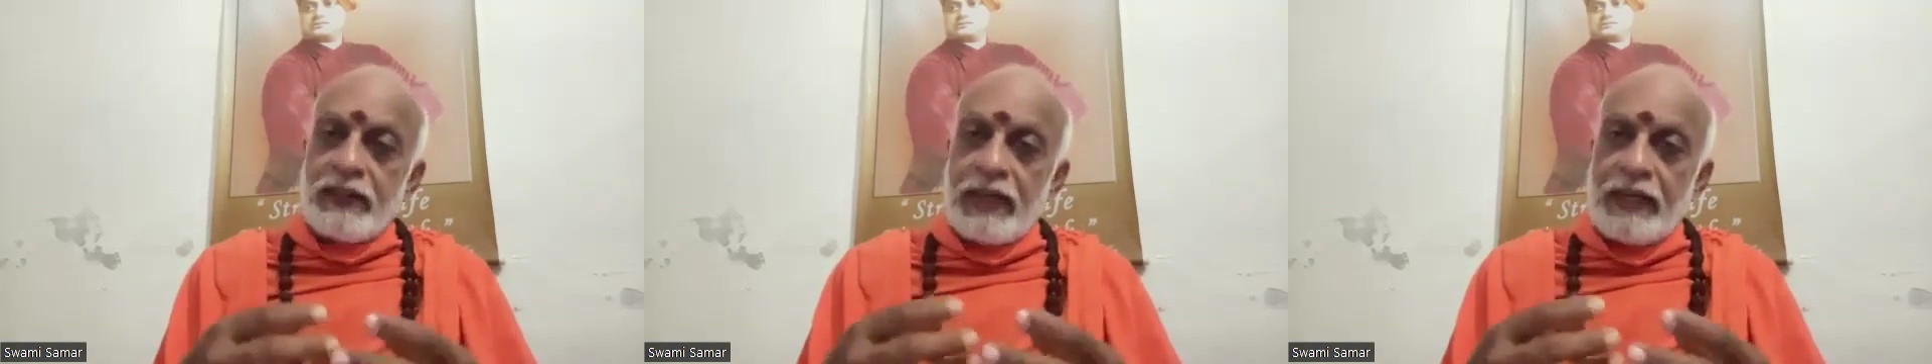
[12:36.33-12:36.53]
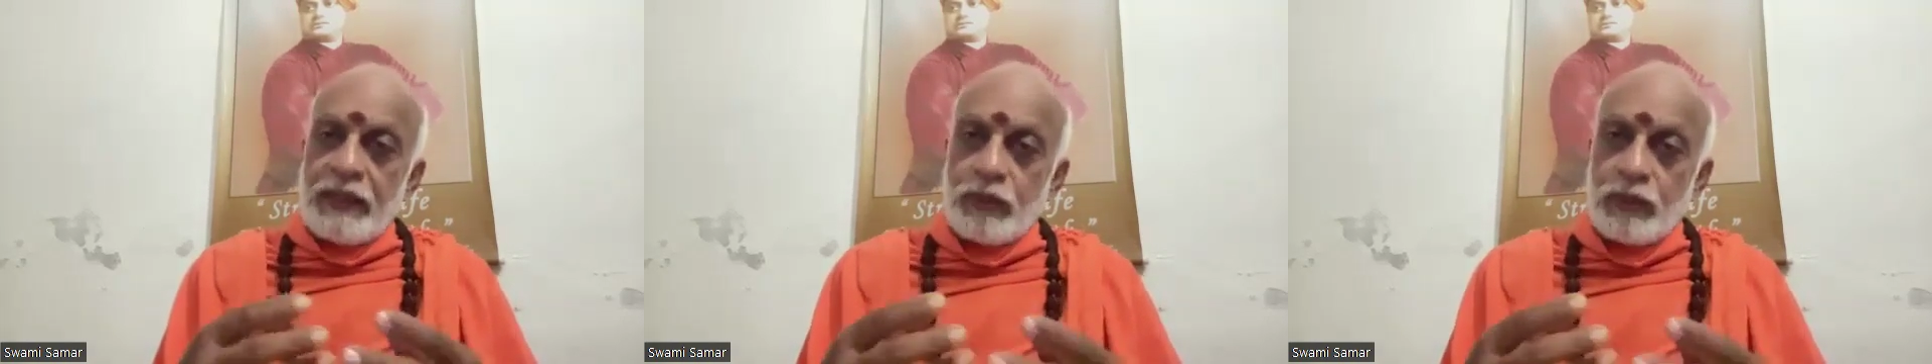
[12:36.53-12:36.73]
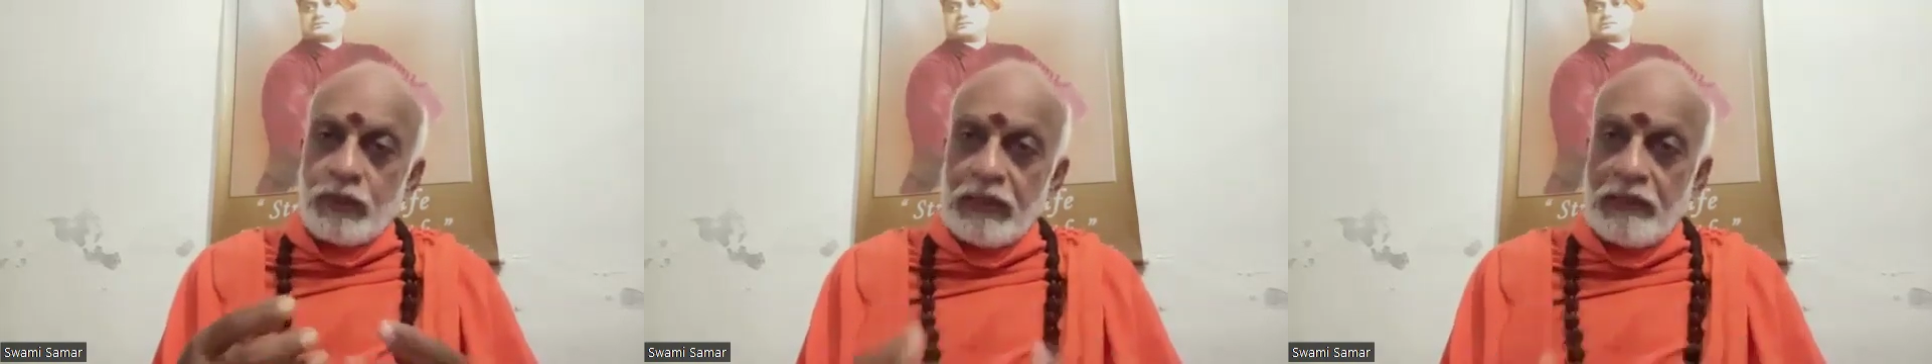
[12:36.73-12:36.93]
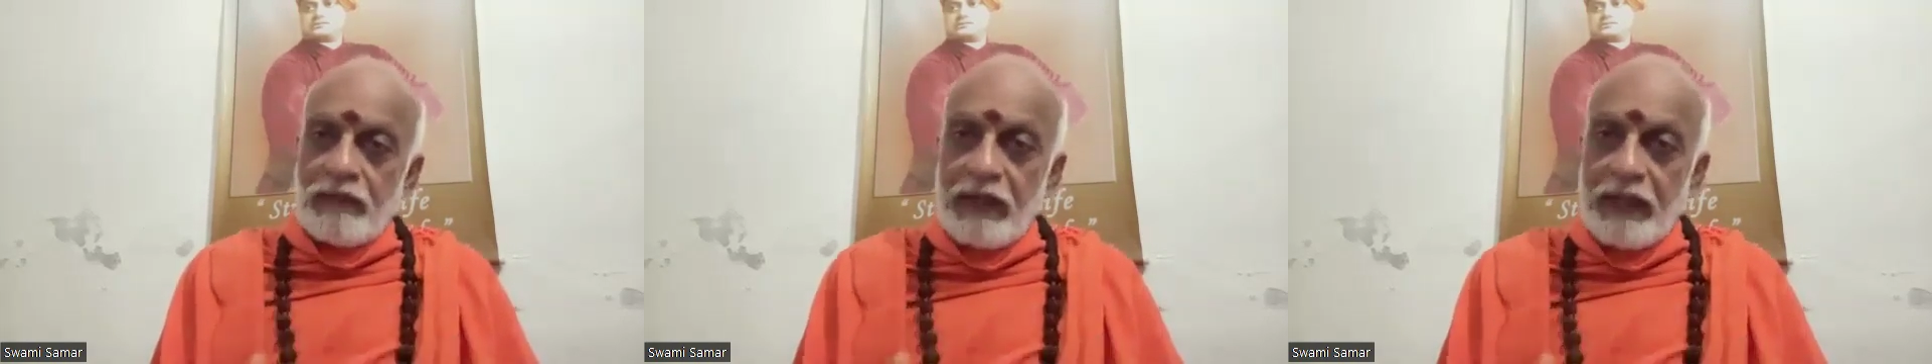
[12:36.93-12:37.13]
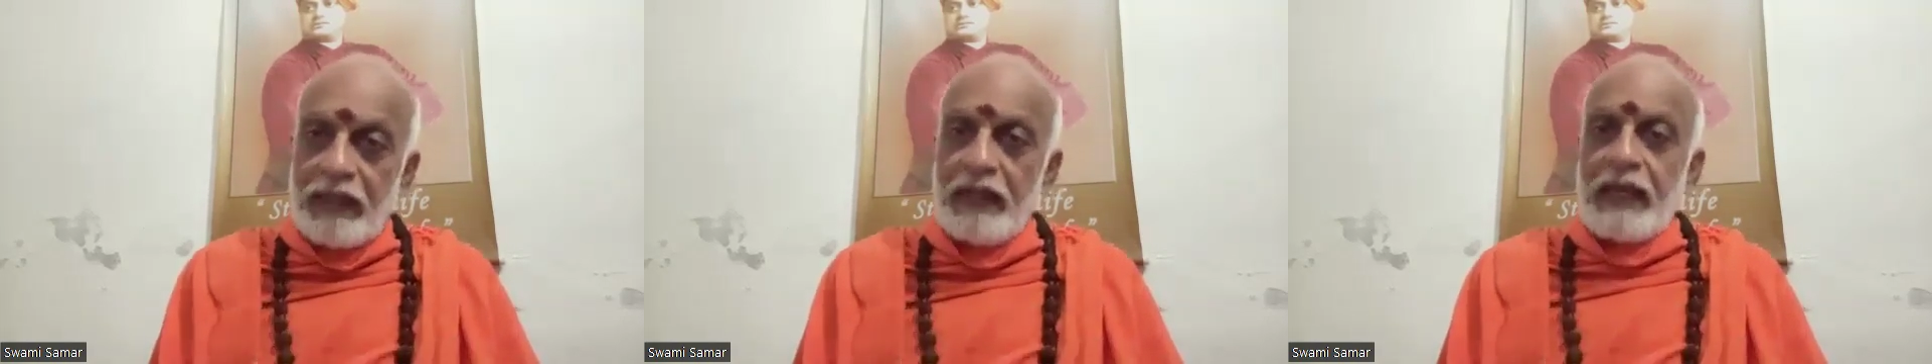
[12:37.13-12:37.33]
trying to
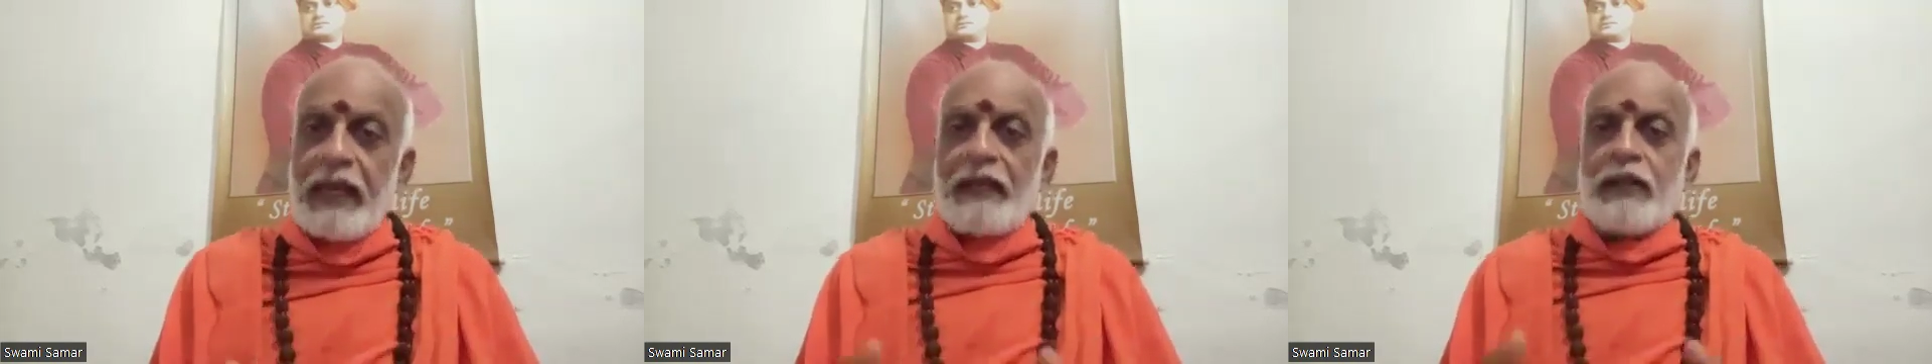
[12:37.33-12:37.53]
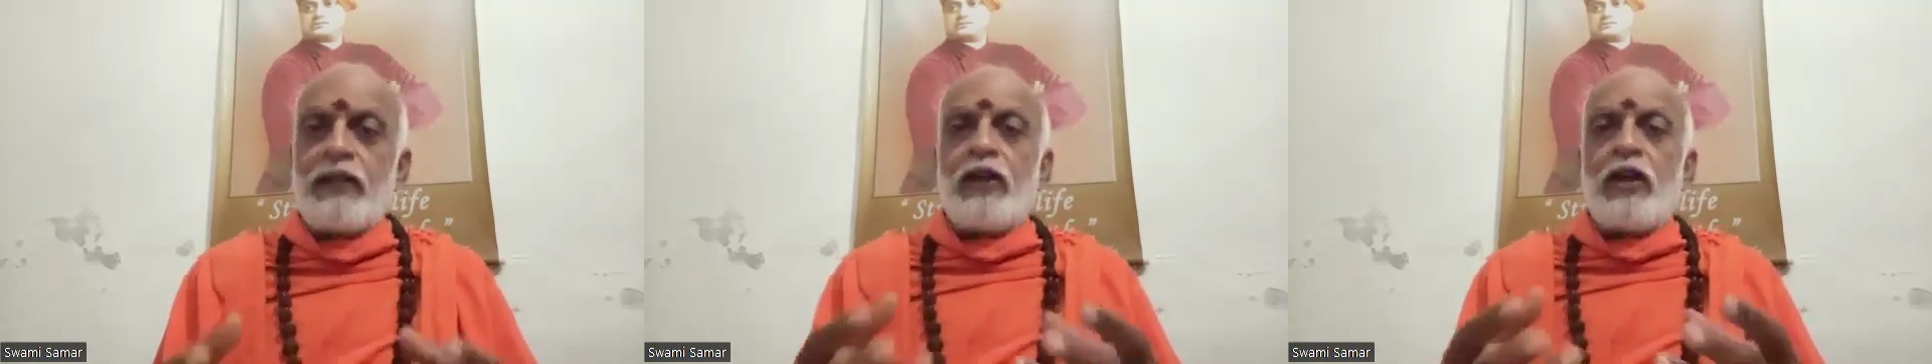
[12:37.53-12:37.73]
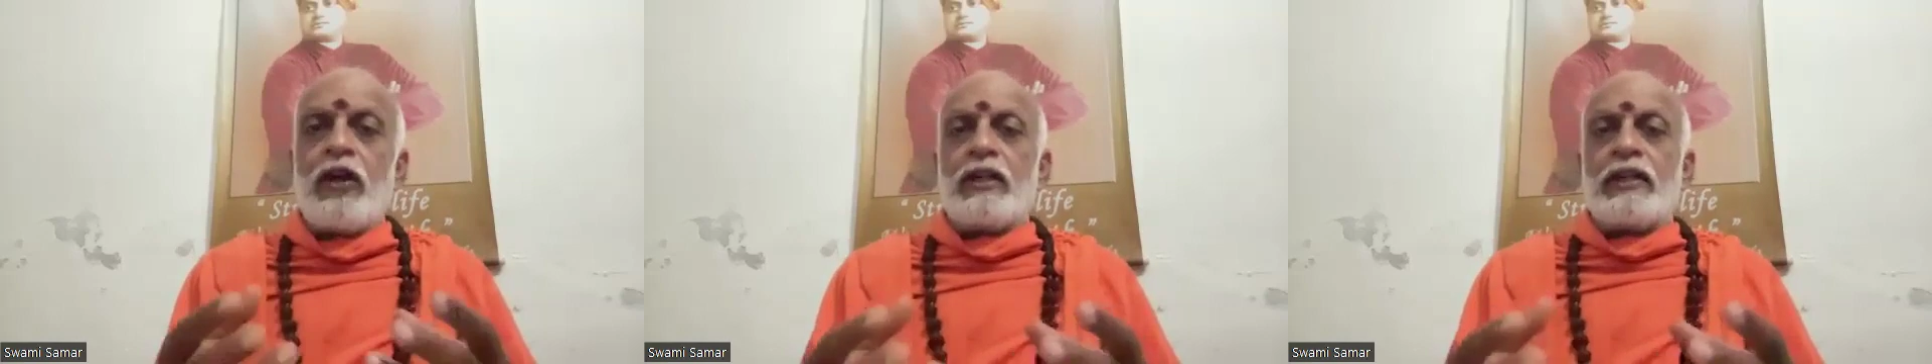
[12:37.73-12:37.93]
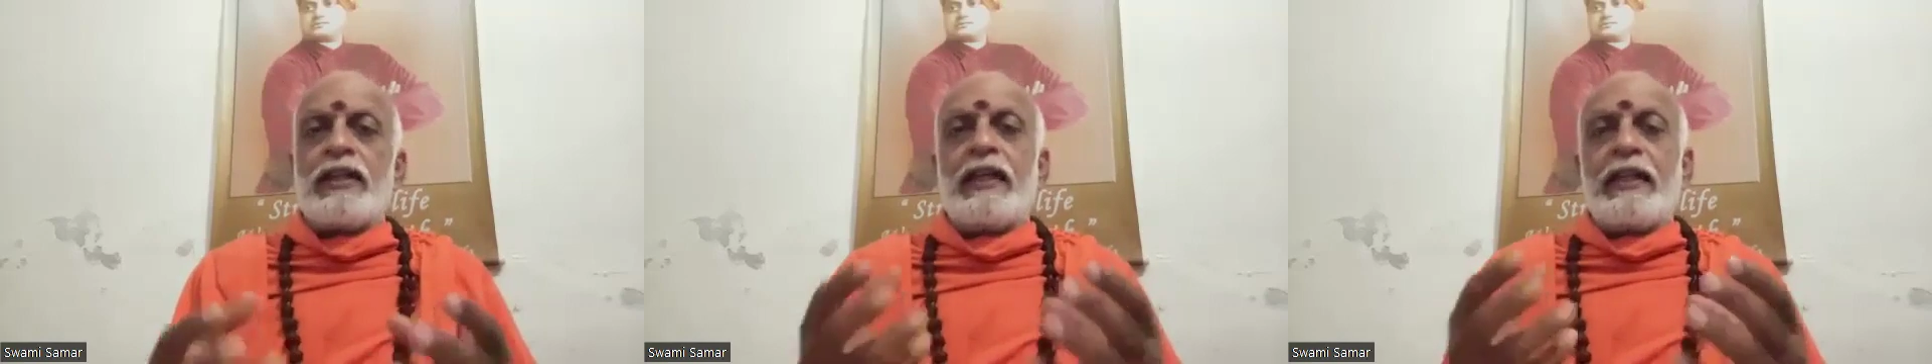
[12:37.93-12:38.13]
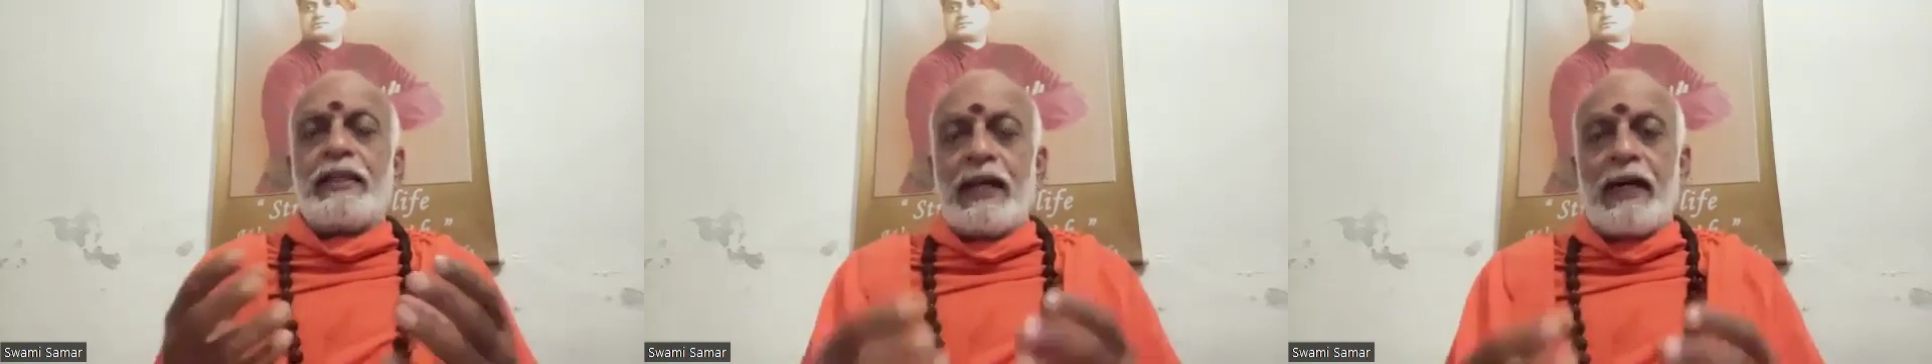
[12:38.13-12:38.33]
convey and not
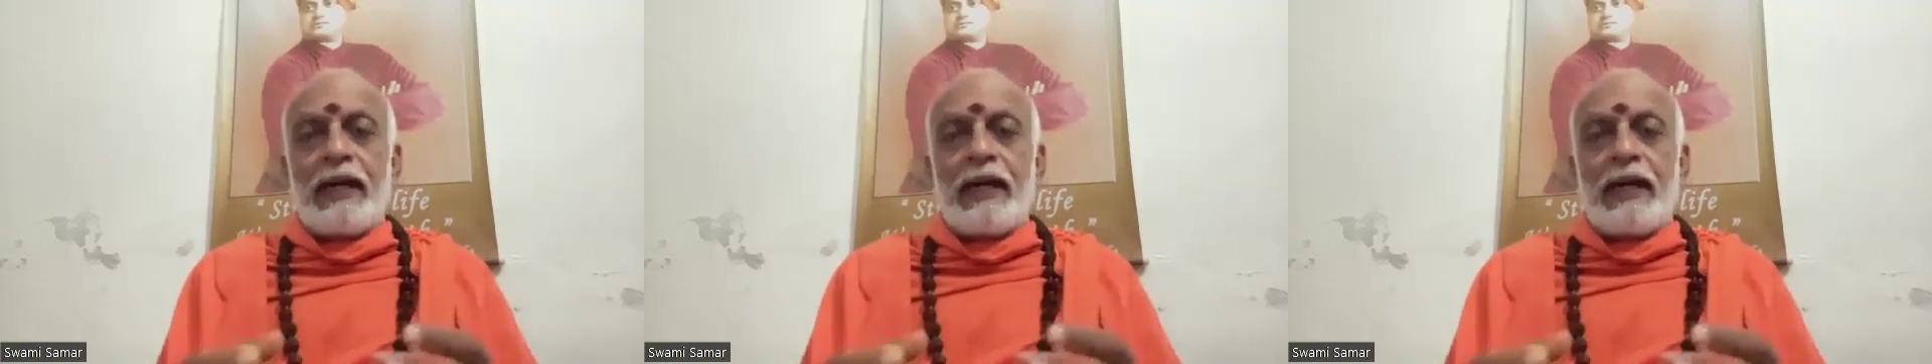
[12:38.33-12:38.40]
get